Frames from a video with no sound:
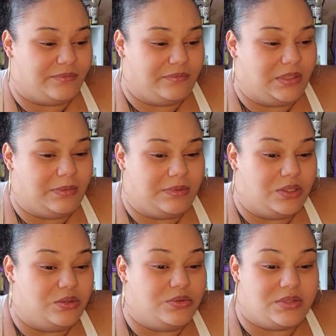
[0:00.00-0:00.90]
be able to
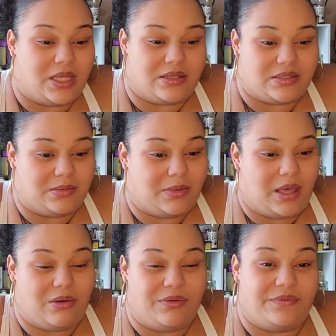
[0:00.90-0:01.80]
use that
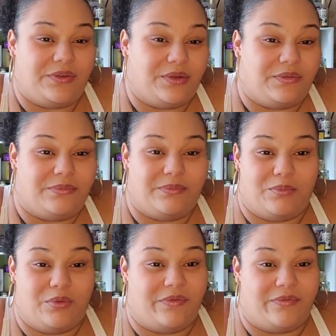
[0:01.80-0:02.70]
somehow, or feel
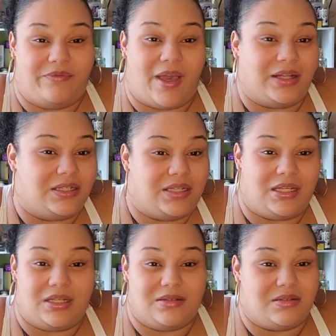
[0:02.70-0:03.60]
more
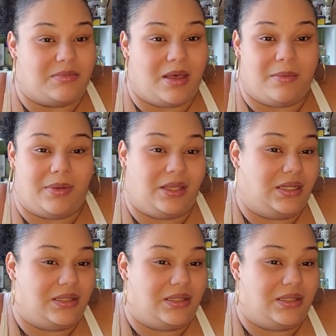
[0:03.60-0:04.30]
validated somehow by getting